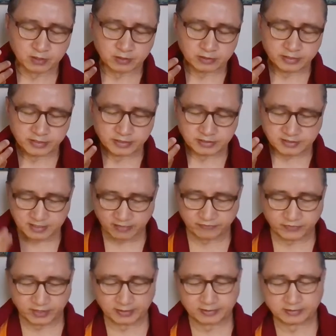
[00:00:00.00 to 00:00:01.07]
the
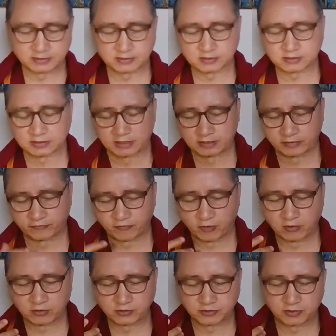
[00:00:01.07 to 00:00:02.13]
sufferings and the
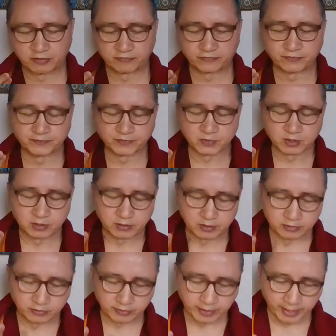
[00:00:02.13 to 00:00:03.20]
faults of
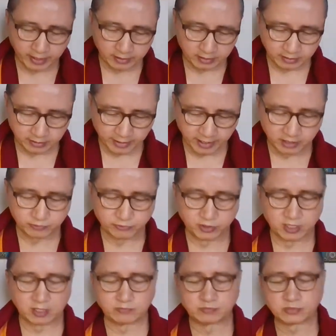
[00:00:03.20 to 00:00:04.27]
hell
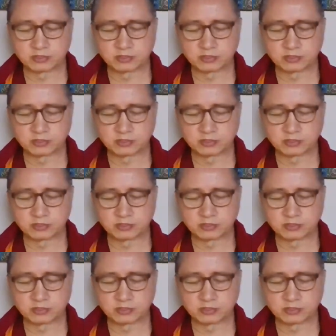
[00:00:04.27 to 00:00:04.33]
realm,